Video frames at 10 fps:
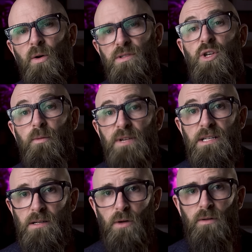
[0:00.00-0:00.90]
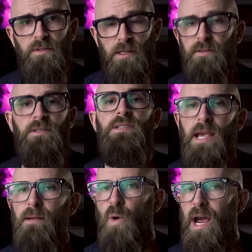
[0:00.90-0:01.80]
holes could be solved the
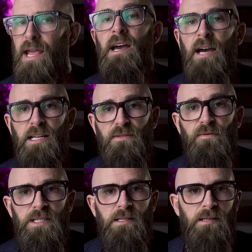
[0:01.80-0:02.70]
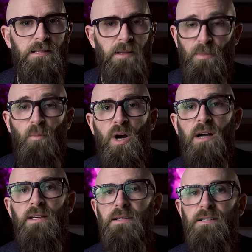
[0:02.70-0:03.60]
same way as physicists have been
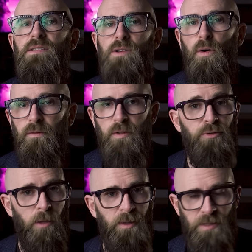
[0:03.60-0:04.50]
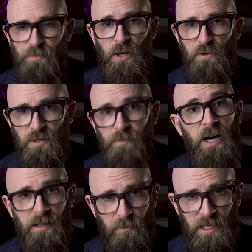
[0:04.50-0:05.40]
working to solve the problems posed
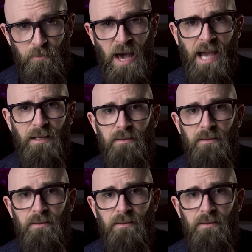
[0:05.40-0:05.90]
by the Big Bang,